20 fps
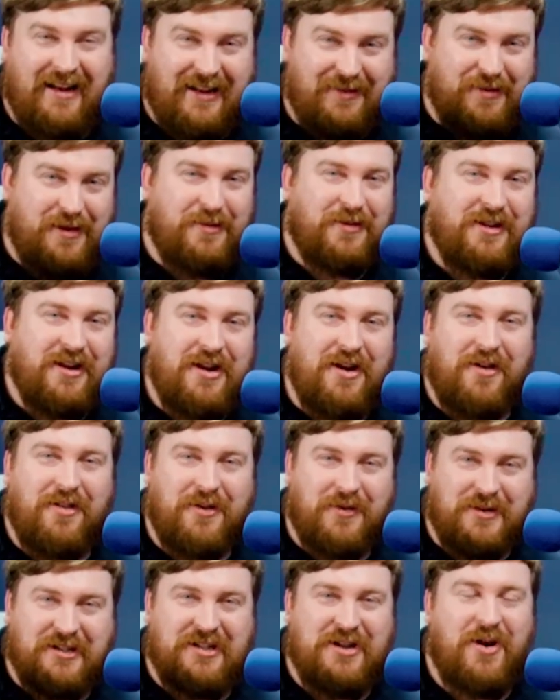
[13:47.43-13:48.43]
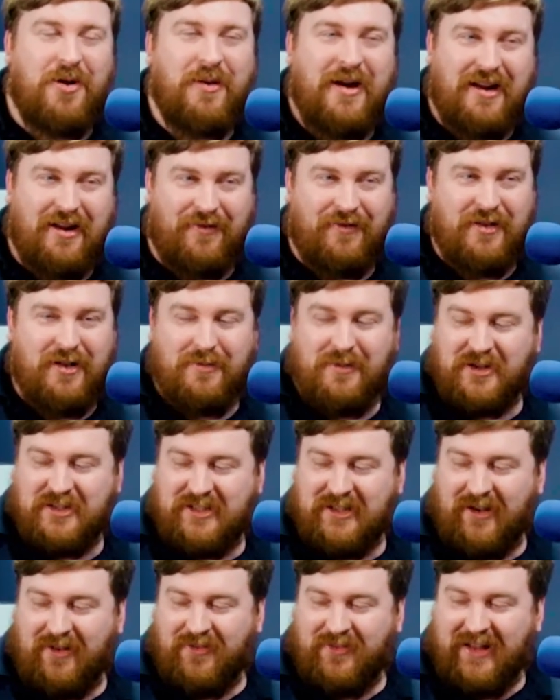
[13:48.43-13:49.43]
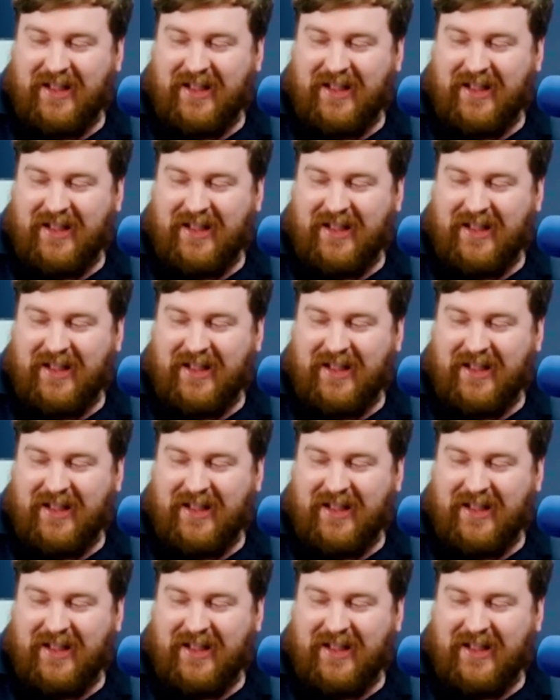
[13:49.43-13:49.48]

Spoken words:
need people to know there was no way to film yourself.